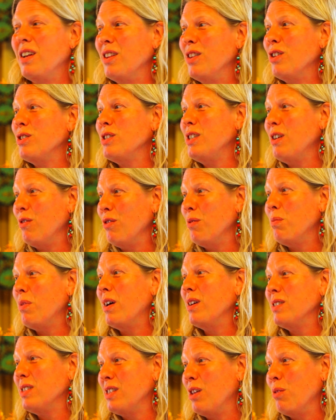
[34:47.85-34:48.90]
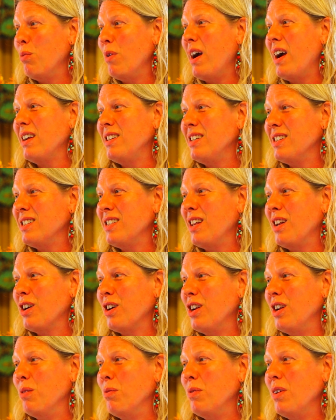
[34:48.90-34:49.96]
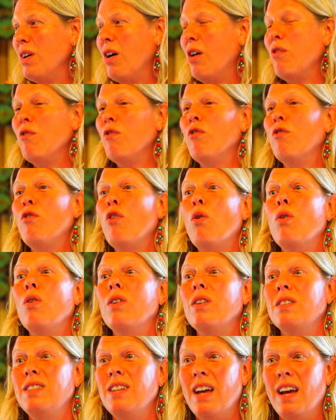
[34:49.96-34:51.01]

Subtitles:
there's different parts of the practice that are going to unfold